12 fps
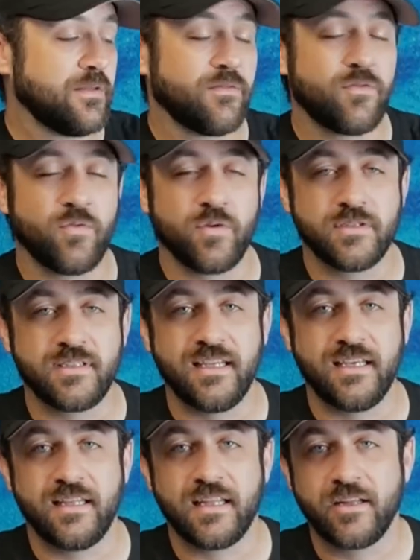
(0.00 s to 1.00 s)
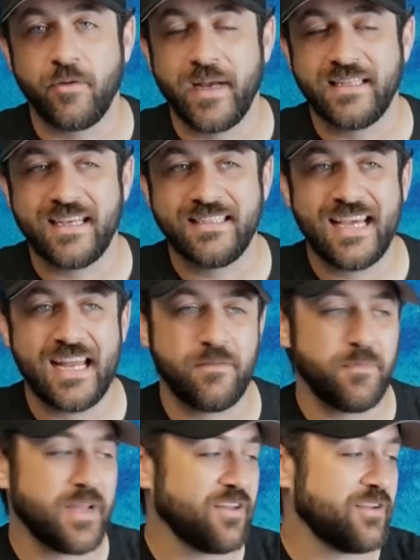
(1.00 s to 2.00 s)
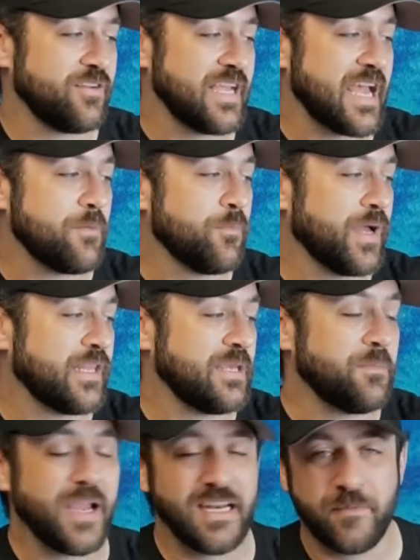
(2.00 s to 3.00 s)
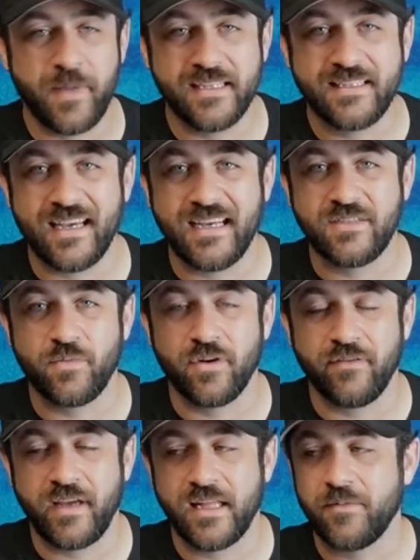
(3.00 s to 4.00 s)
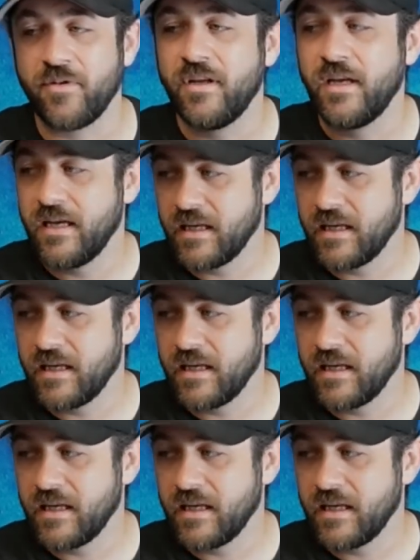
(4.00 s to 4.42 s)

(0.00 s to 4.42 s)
Of course, the clear bedsides hadn't been on there yet, but the painted bedsides were available.